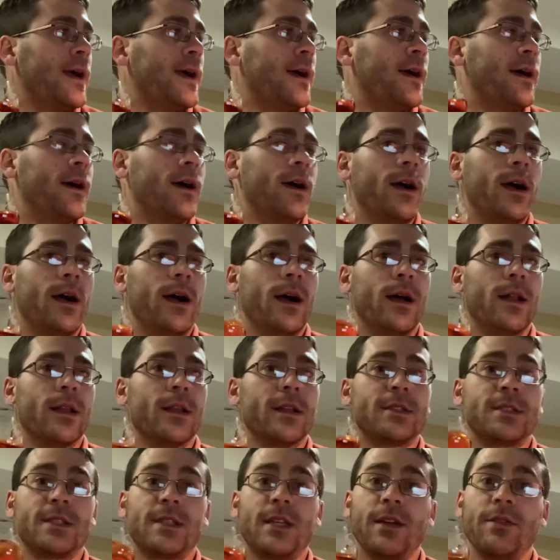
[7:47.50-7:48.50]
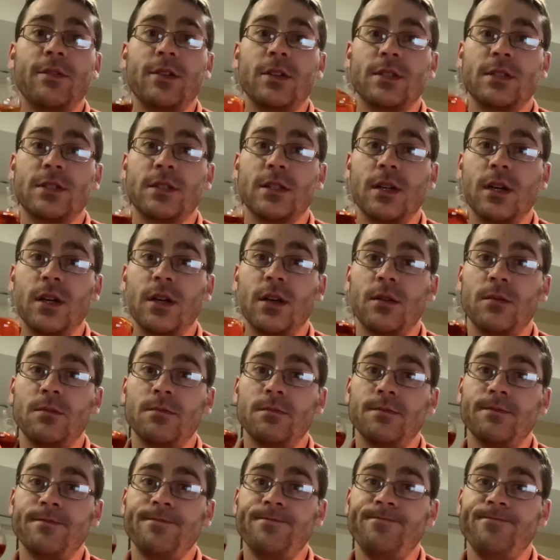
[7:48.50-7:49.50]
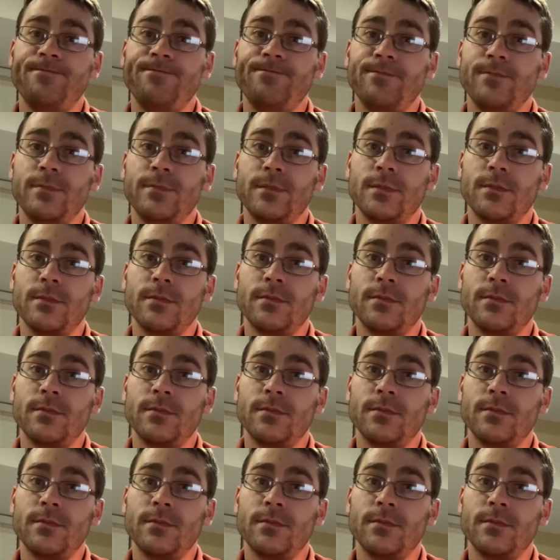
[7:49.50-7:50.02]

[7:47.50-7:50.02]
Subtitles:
Let's give it some